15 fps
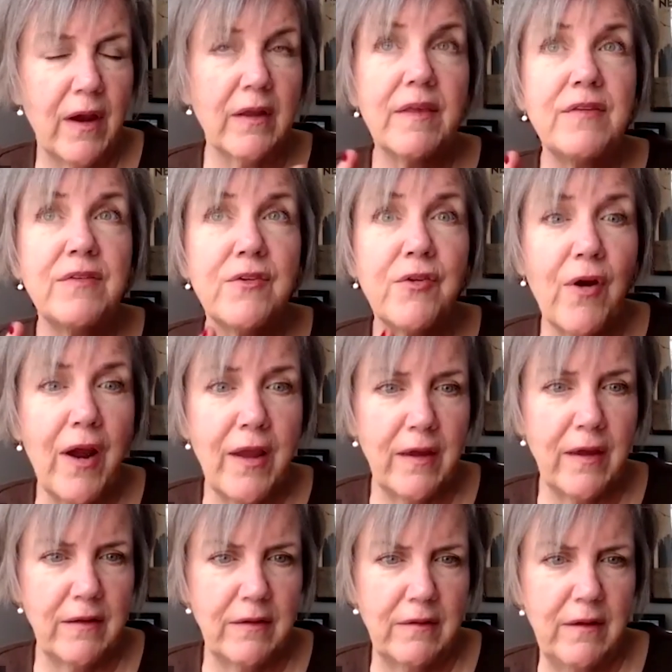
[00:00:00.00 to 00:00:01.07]
at least try it.
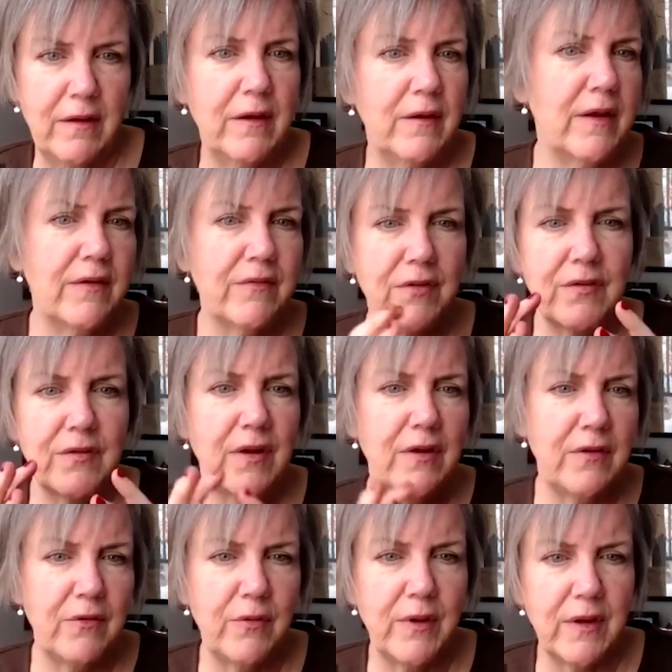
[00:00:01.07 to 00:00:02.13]
You don't have to stay
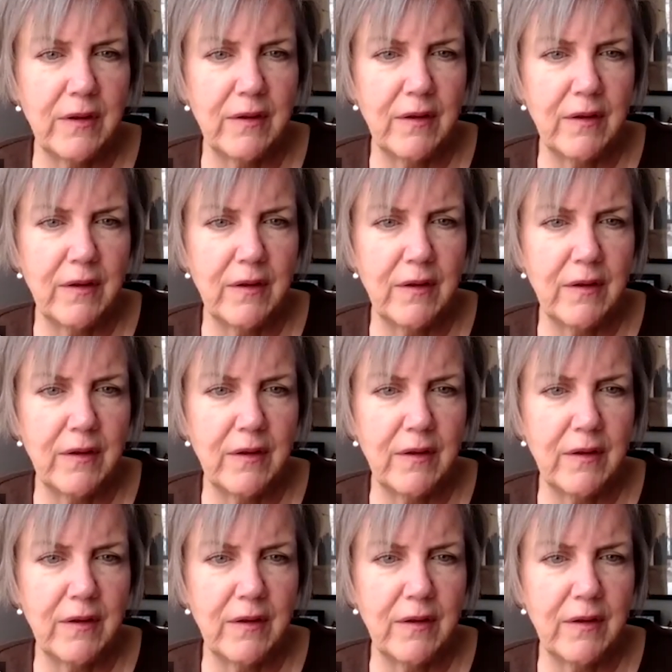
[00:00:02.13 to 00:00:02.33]
doing it.